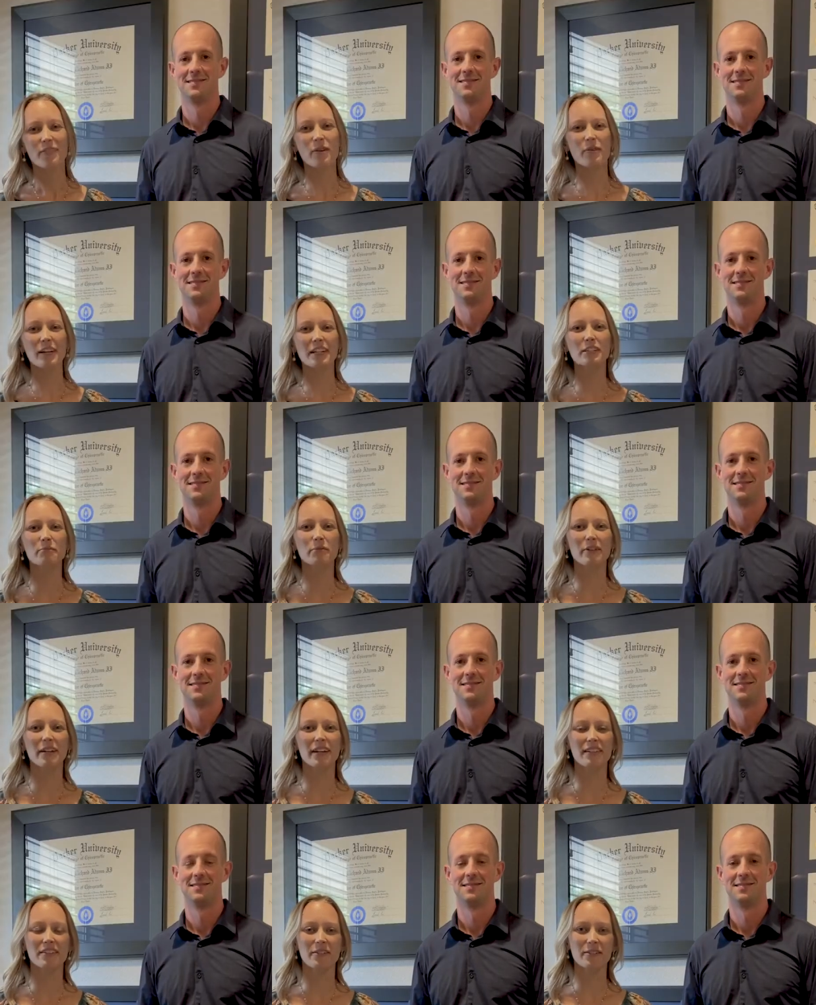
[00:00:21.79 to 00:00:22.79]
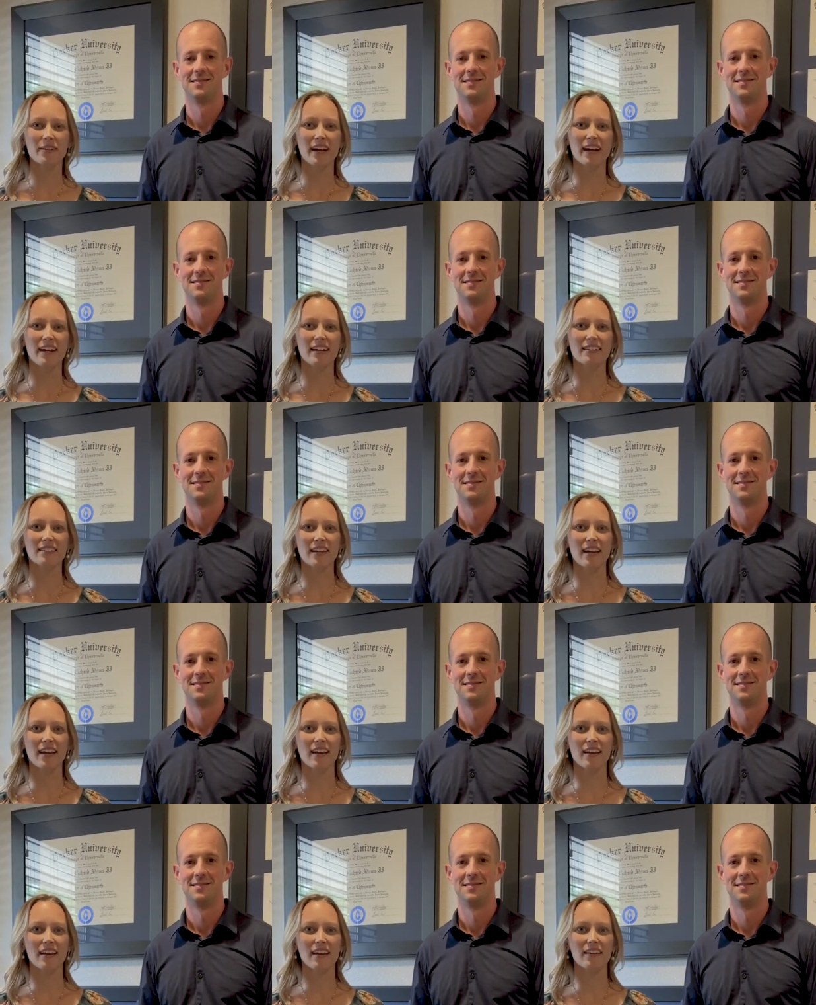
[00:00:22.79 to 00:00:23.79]
Speaker 1: we wanted to bring to you guys
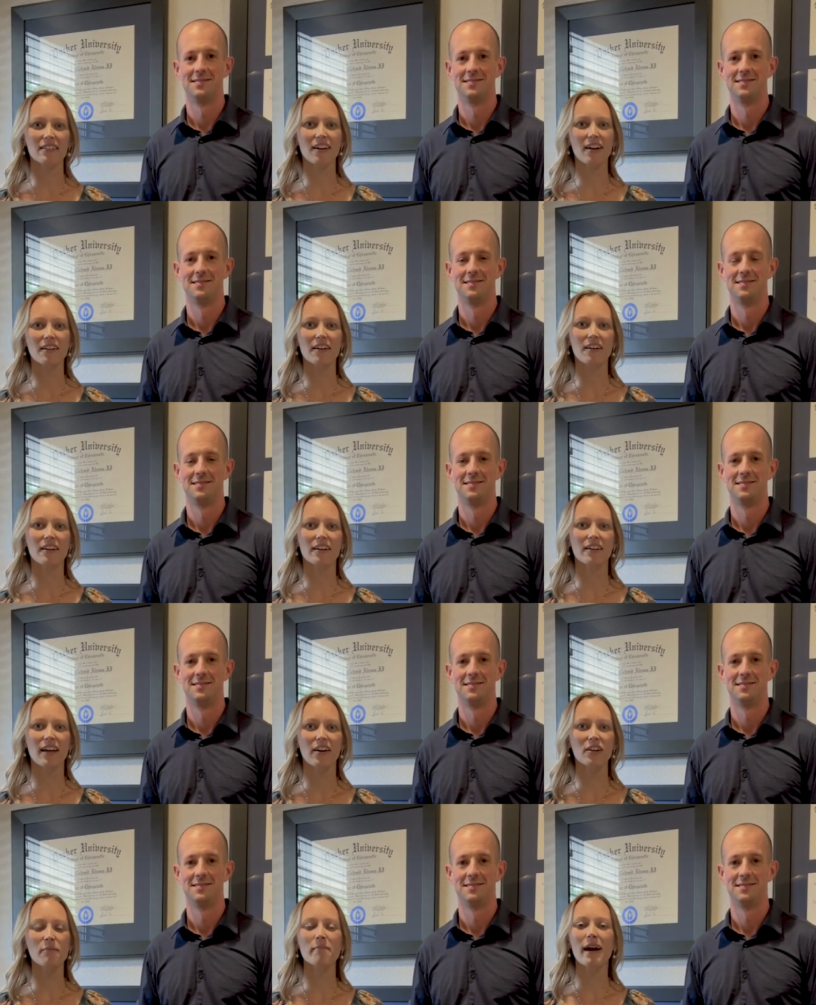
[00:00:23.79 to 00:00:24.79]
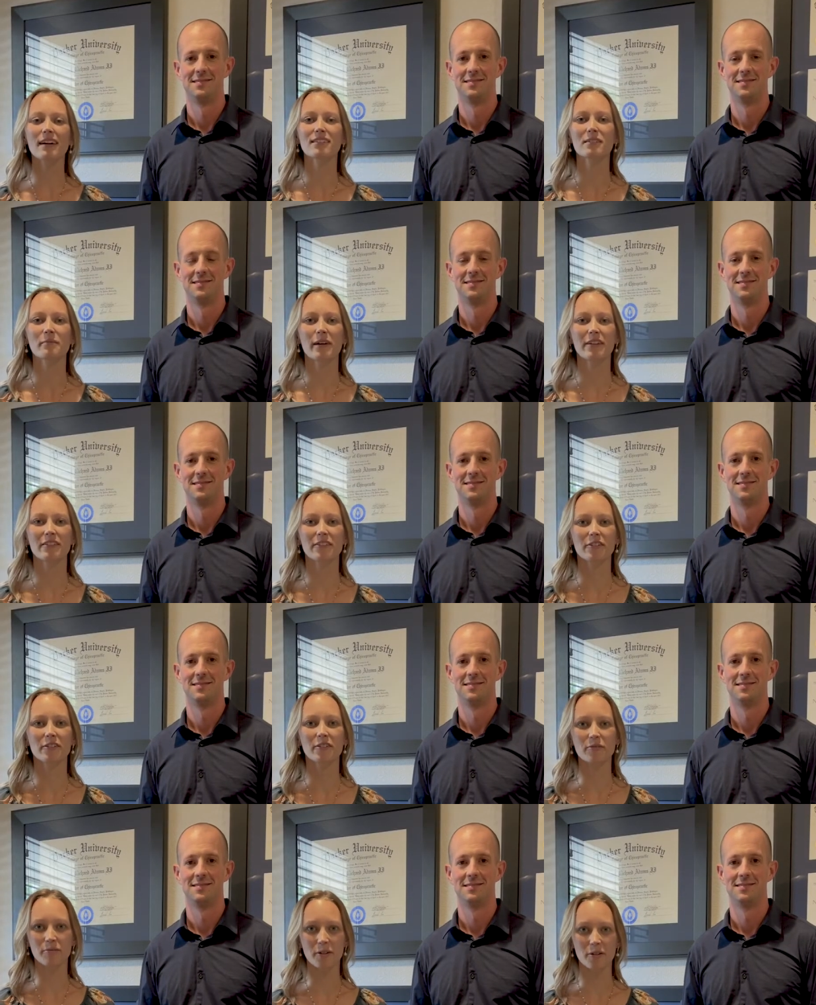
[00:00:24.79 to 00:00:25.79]
a talk on how to maximize
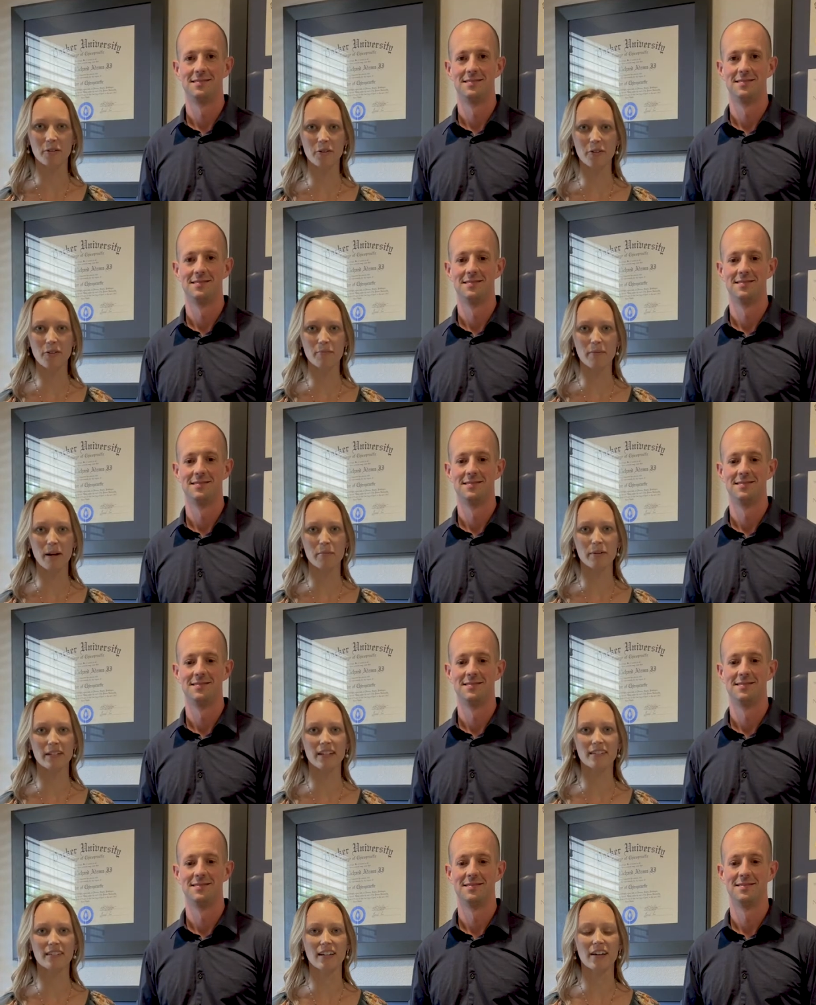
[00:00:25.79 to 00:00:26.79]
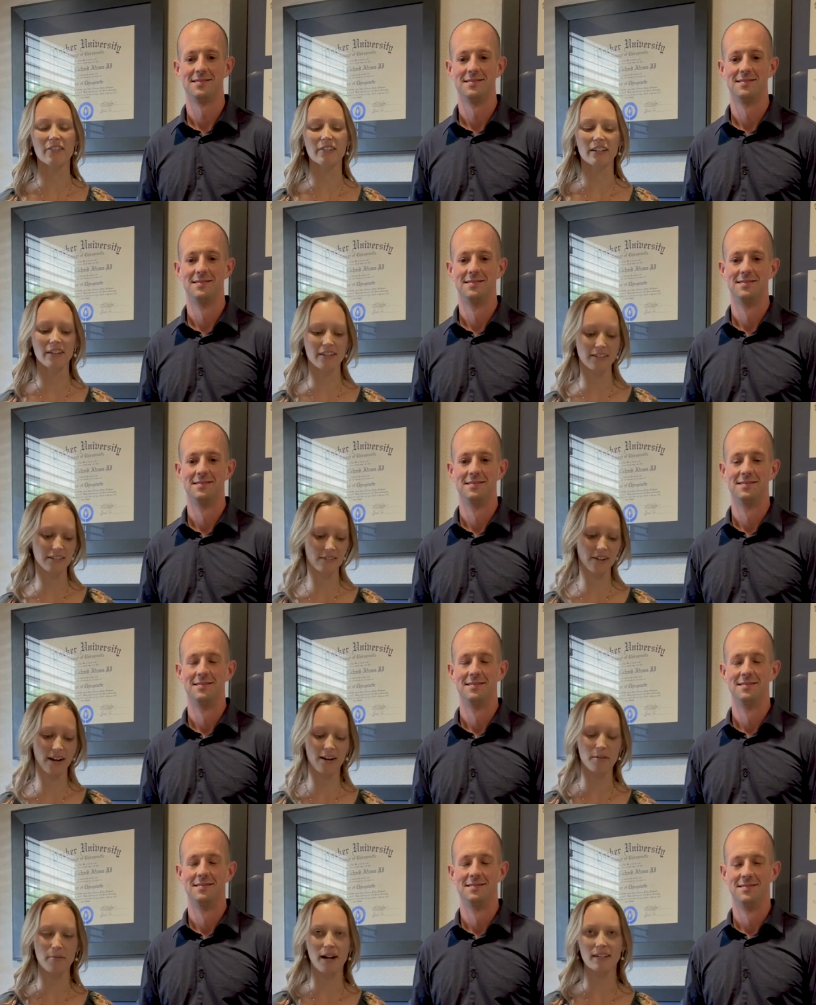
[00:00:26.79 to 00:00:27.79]
your growth by bringing together years of
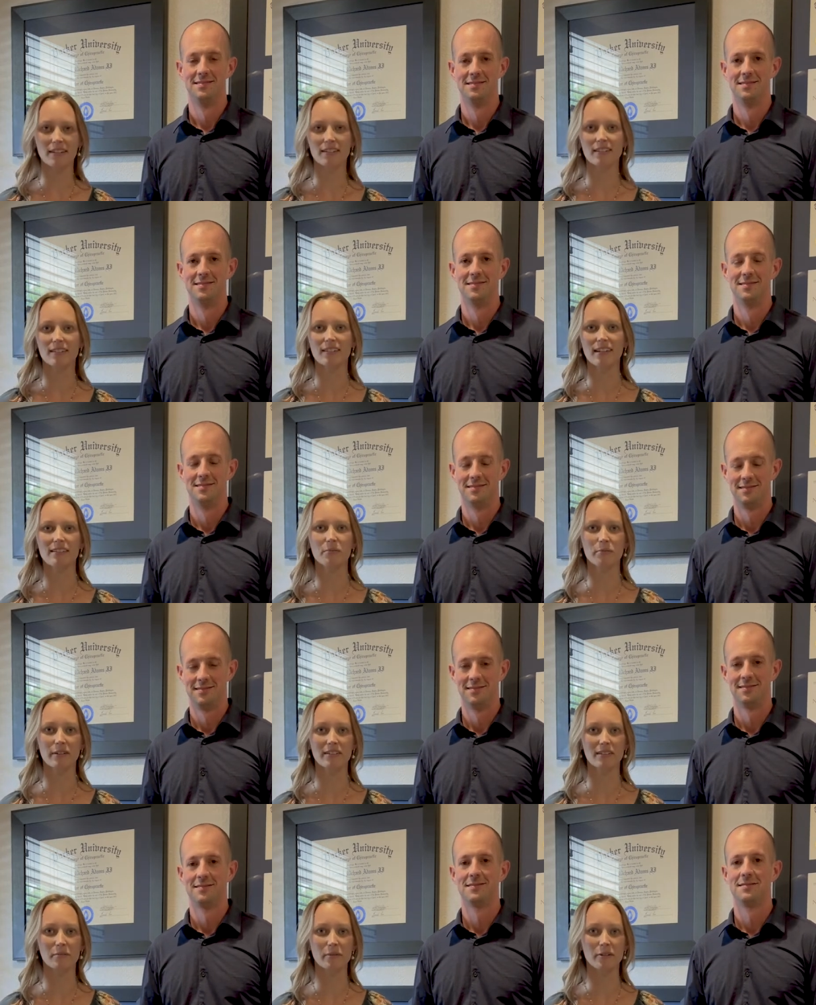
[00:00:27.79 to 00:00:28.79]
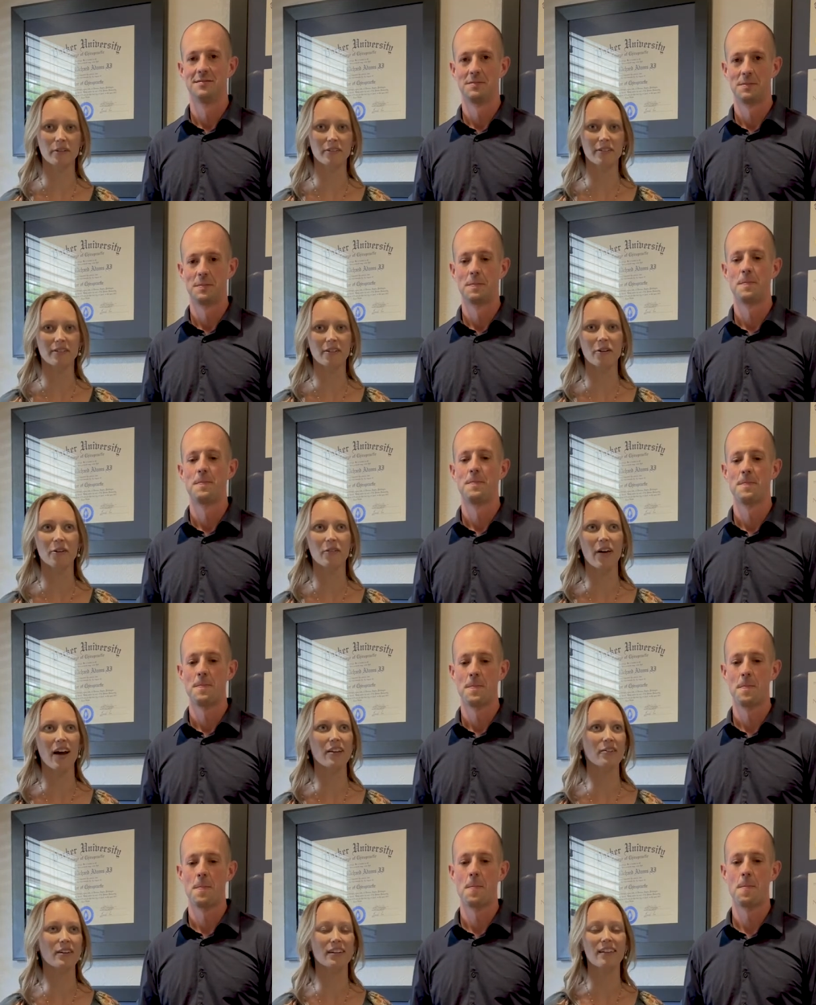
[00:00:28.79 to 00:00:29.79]
chiropractic success principles so
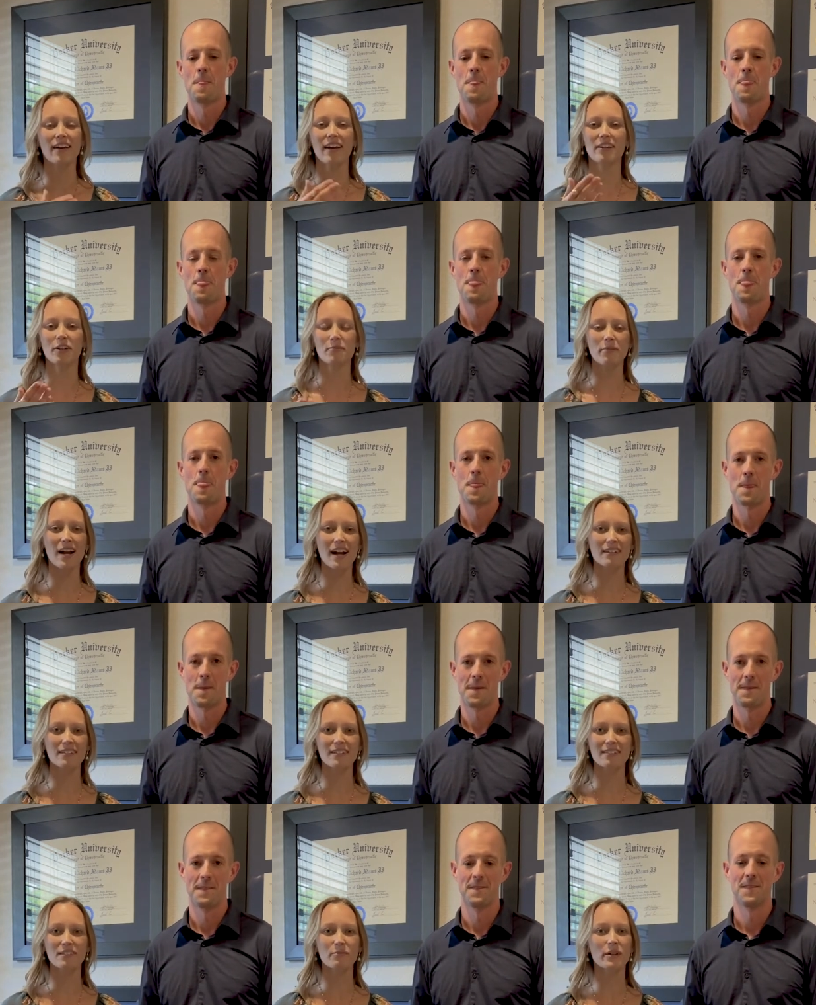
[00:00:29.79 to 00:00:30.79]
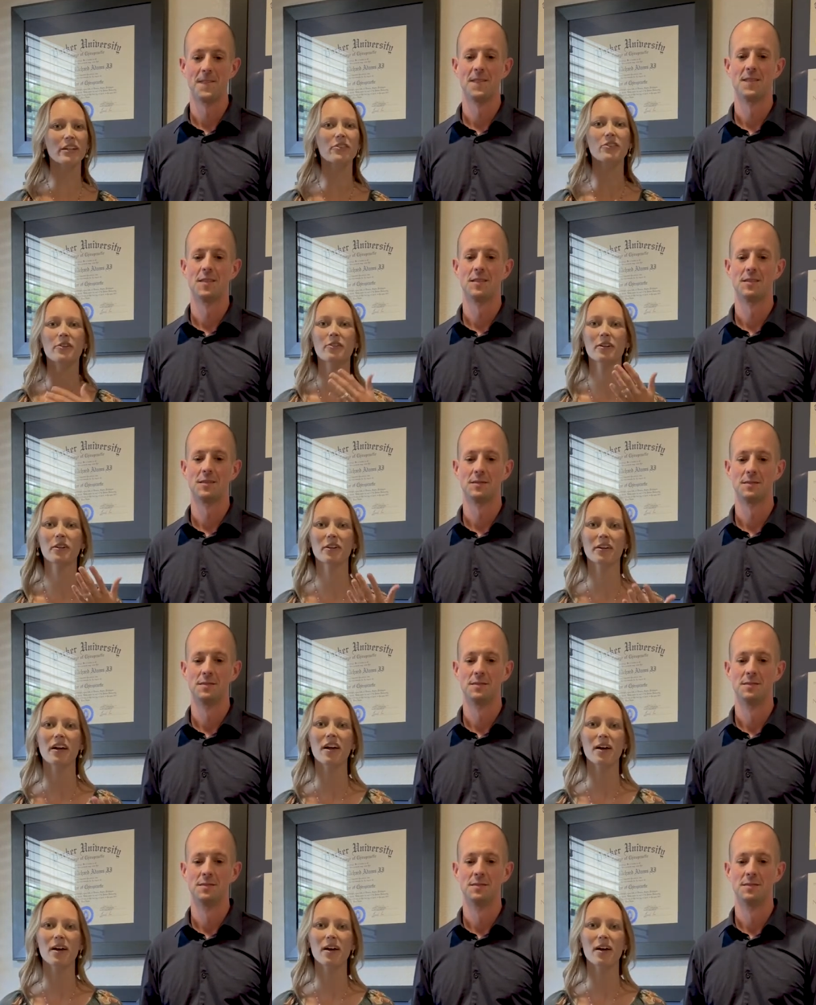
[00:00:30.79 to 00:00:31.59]
that you can align your practice with your